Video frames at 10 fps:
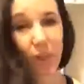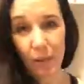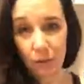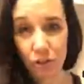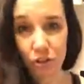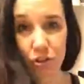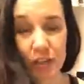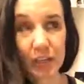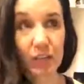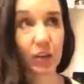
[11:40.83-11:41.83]
I would usually
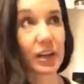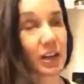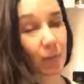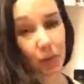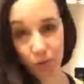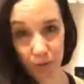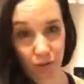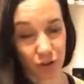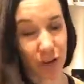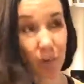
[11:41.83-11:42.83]
either eat it
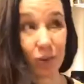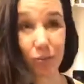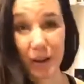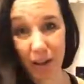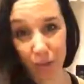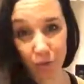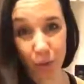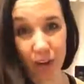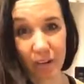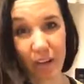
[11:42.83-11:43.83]
drink it when I was running out the
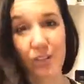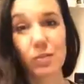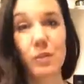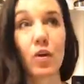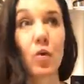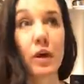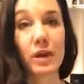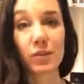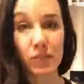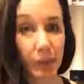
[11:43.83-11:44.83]
door, because I used to be the queen
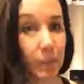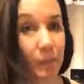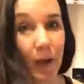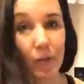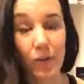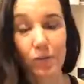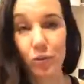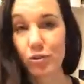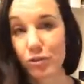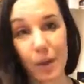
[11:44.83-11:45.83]
of skipping breakfast
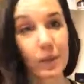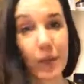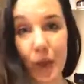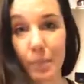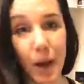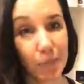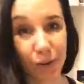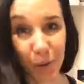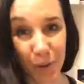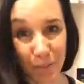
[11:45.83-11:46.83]
or just grabbing like a
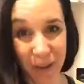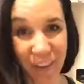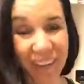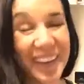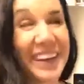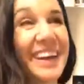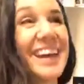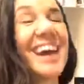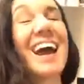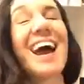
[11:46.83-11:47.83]
Pop-Tart or a bagel,
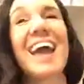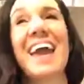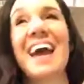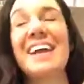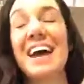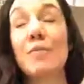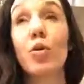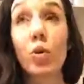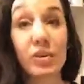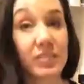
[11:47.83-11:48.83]
and
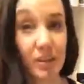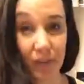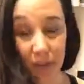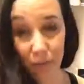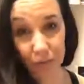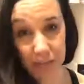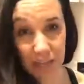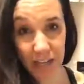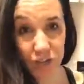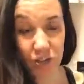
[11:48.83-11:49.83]
or saving it for
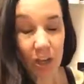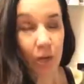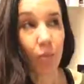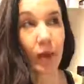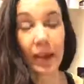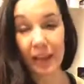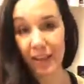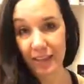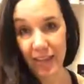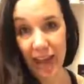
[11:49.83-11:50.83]
lunch when I'd get
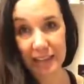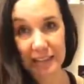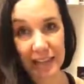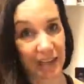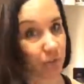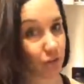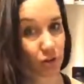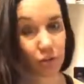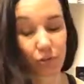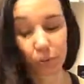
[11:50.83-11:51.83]
like that late
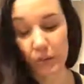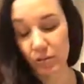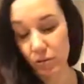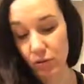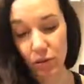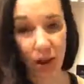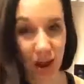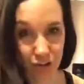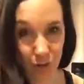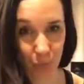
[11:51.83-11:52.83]
afternoon sweet tooth
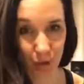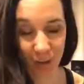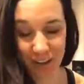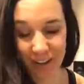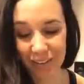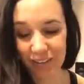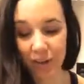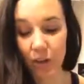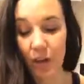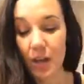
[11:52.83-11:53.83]
crash at work.
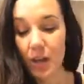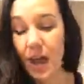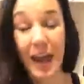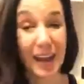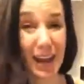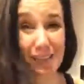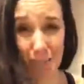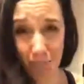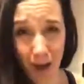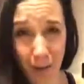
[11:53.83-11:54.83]
So and as a
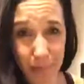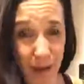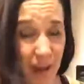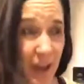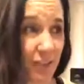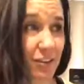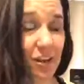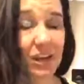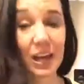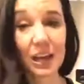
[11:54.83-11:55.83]
mom, now that I have
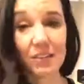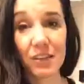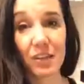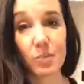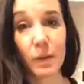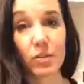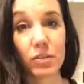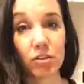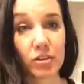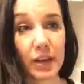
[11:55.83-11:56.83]
young kids, it's been
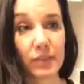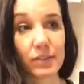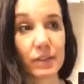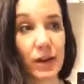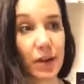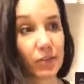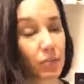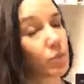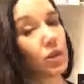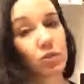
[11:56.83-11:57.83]
such a lifesaver to have
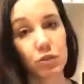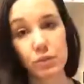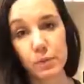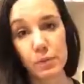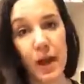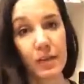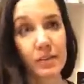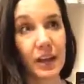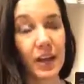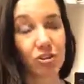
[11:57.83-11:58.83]
something super fast
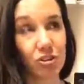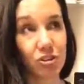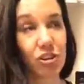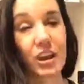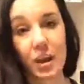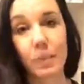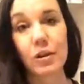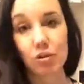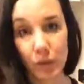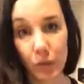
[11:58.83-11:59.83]
that I can just shake up
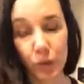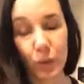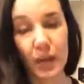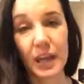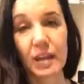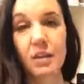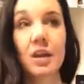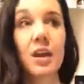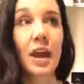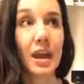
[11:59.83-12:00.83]
and drink with one hand
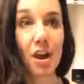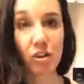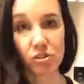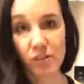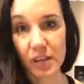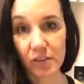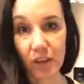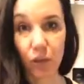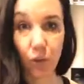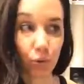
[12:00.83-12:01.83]
and not just eat
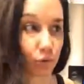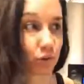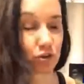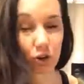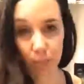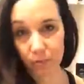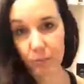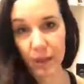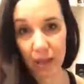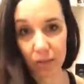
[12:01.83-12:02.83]
like the goldfish crumbs on
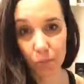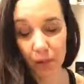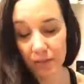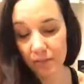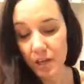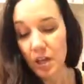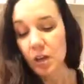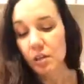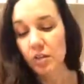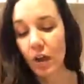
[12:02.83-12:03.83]
my kids' plates.
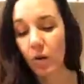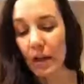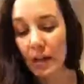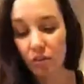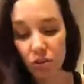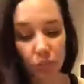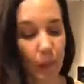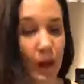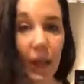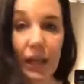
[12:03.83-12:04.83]
So it's just
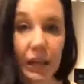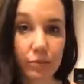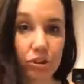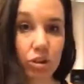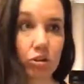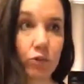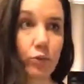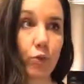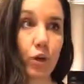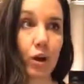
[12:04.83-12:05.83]
been a game changer
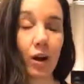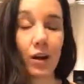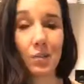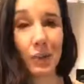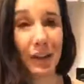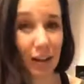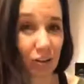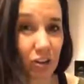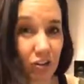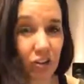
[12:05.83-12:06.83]
for my
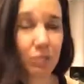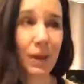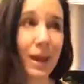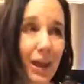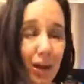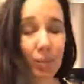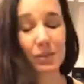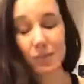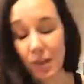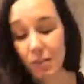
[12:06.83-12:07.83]
digestion, my hair, my
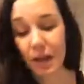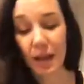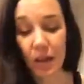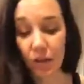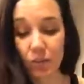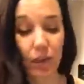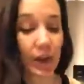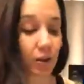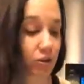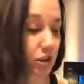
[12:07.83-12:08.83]
skin, my nails, my
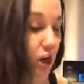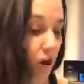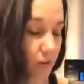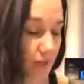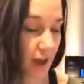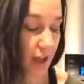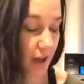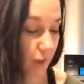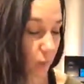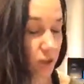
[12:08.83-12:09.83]
energy, all of that,
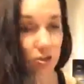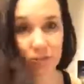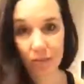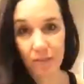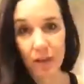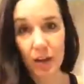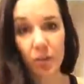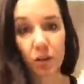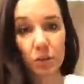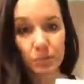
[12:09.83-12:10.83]
and we just love it. And
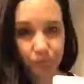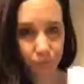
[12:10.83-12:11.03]
so